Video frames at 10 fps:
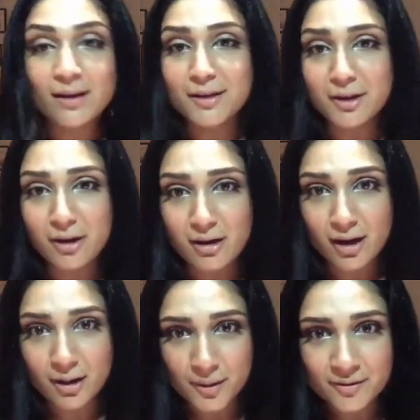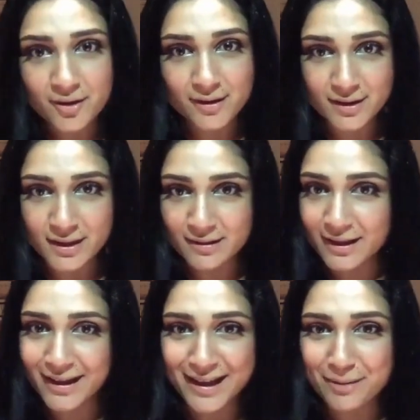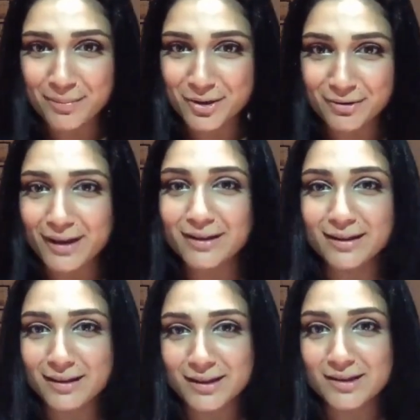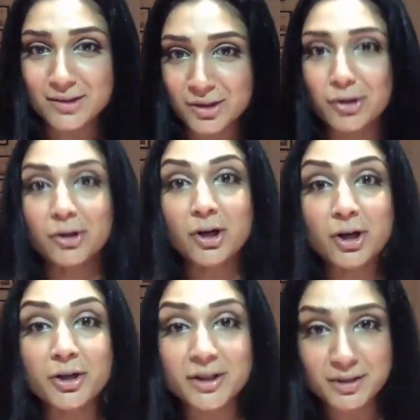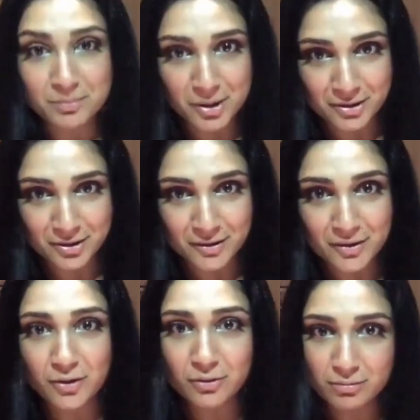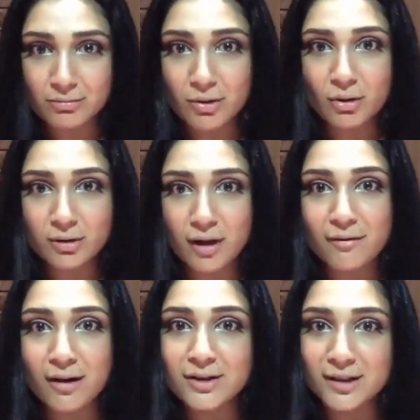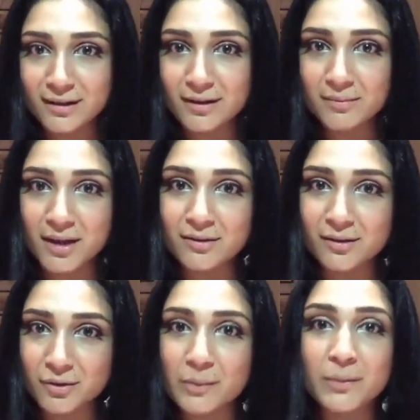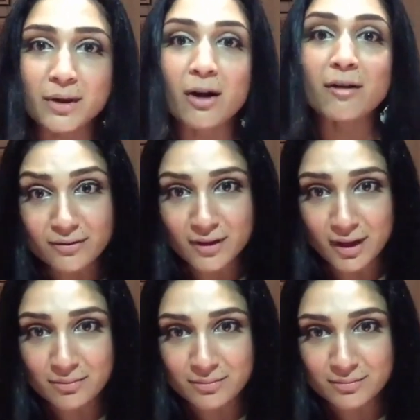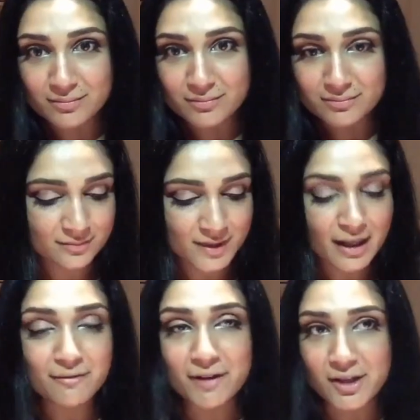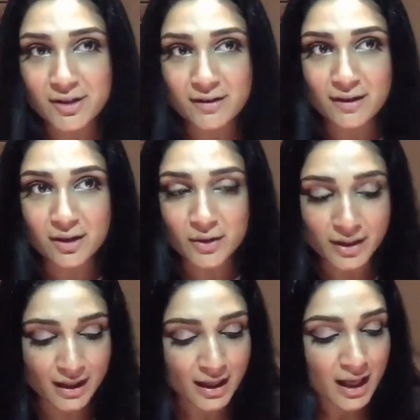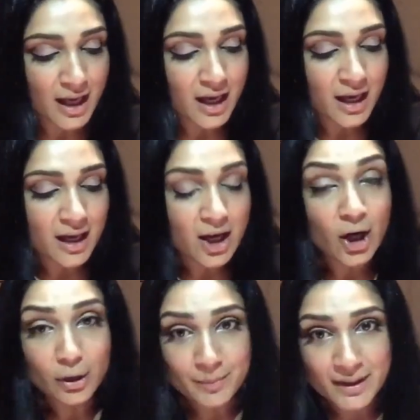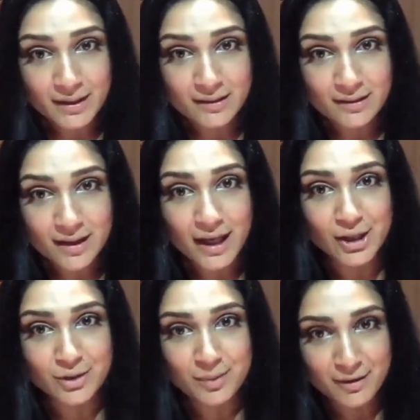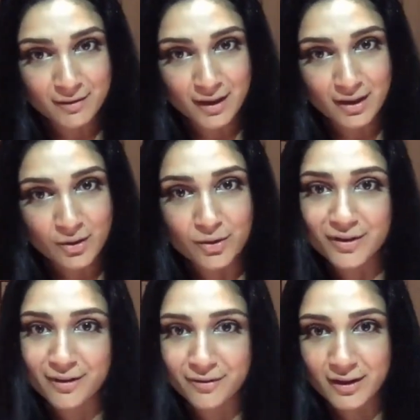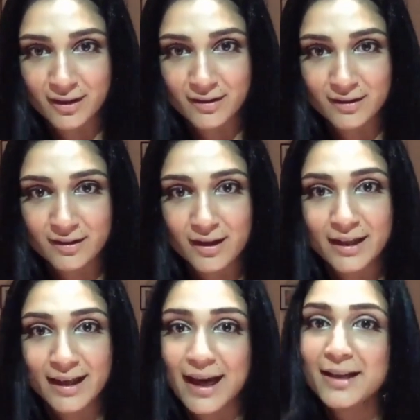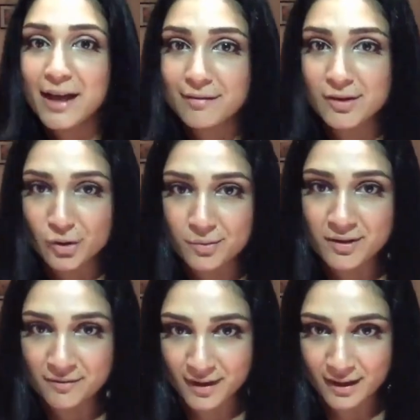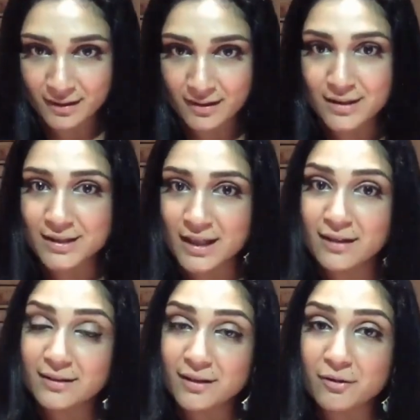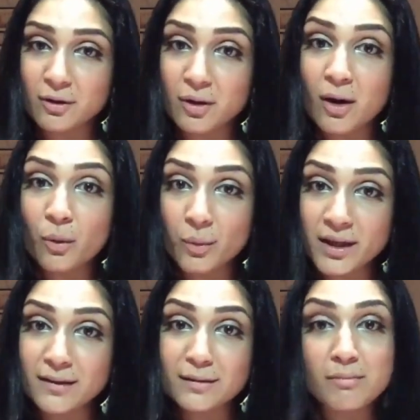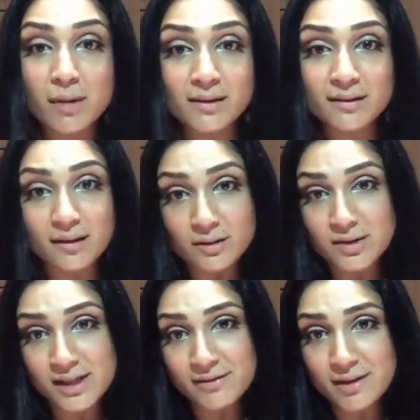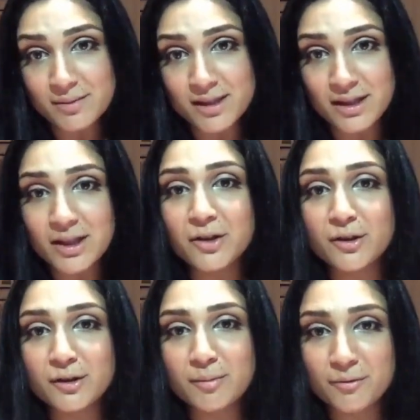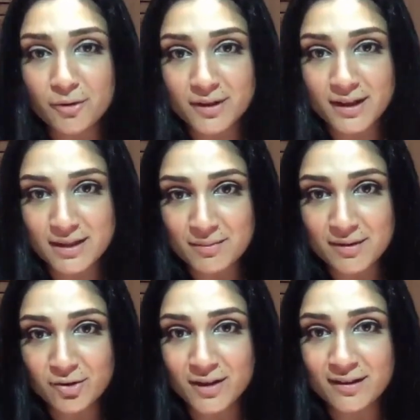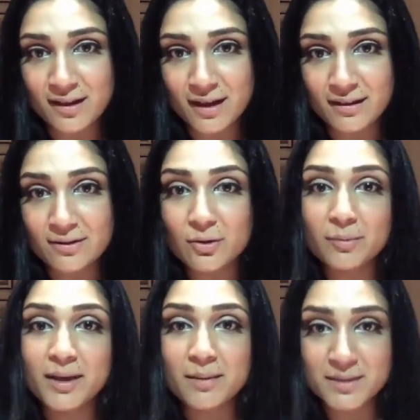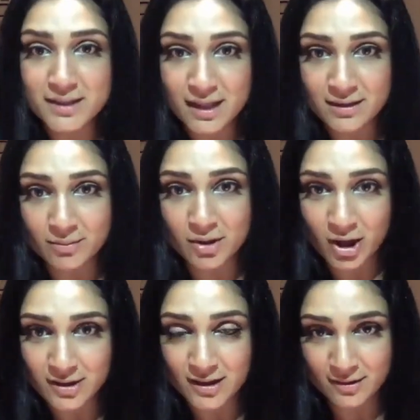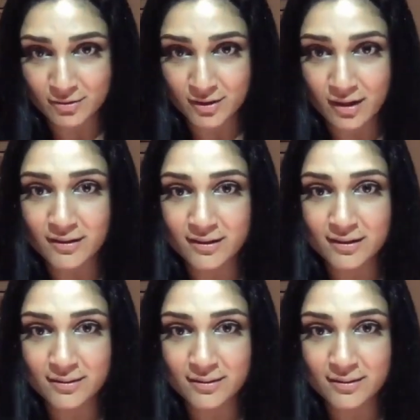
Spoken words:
There are, however, STDs that can't be directly linked to your current partner, so hold off on chasing them down the street golf club. Infections including herpes, HPV, or syphilis can have a dormant phase and take several weeks, months, to even up to years before they demonstrate signs or become detectable on test results.